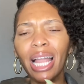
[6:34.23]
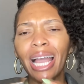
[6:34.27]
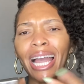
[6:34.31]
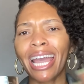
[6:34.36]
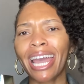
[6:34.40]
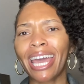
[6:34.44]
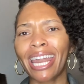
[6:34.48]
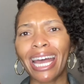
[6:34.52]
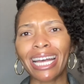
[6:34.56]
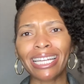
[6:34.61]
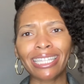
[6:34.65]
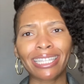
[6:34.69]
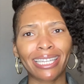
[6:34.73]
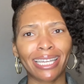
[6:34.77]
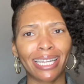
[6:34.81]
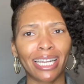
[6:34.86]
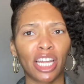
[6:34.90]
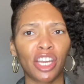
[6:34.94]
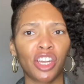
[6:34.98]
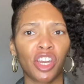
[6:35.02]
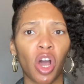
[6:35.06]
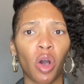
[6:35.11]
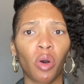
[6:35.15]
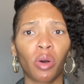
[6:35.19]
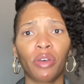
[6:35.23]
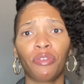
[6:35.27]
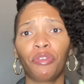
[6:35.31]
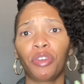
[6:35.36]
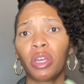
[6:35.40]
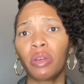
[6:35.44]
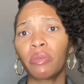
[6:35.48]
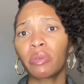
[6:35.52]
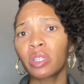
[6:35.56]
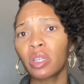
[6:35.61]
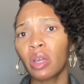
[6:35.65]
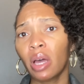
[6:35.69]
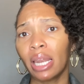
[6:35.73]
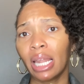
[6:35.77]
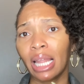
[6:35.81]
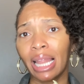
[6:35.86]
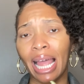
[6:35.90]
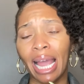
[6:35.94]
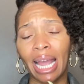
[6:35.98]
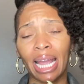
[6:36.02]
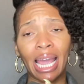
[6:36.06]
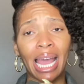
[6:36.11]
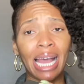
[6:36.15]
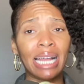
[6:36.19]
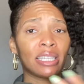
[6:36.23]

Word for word: and I didn't know if he was gonna like it.